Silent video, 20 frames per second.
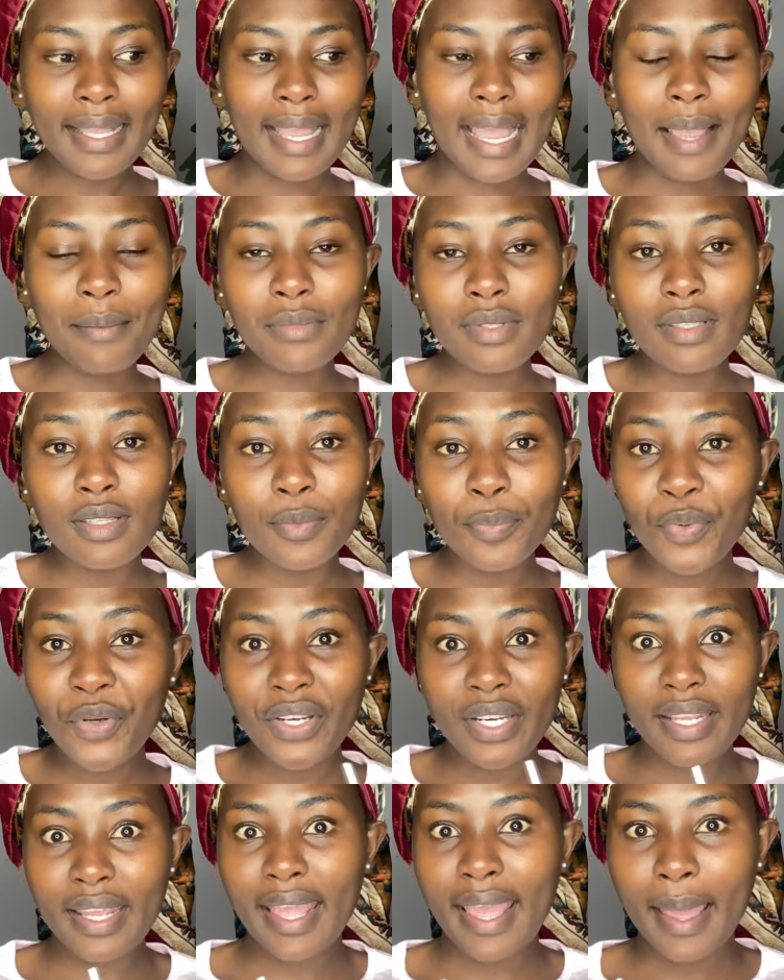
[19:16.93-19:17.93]
I'm still
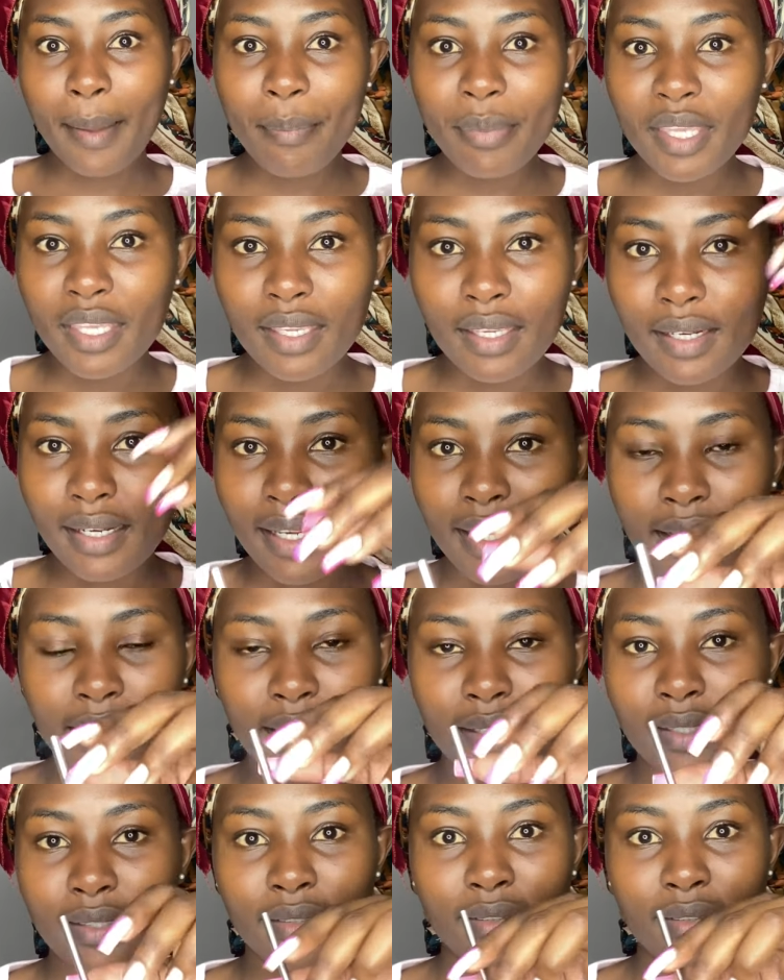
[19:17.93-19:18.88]
pretty happy. Like,